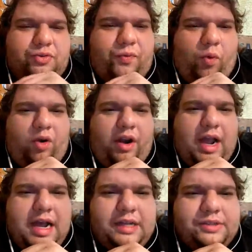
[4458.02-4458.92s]
4
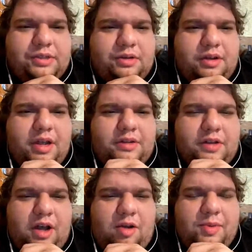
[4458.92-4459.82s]
guys. And
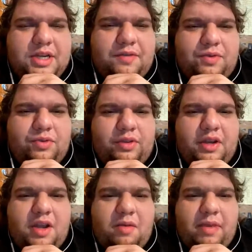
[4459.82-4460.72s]
Tommy, if you
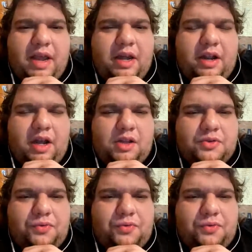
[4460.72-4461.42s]
think I'm bad at college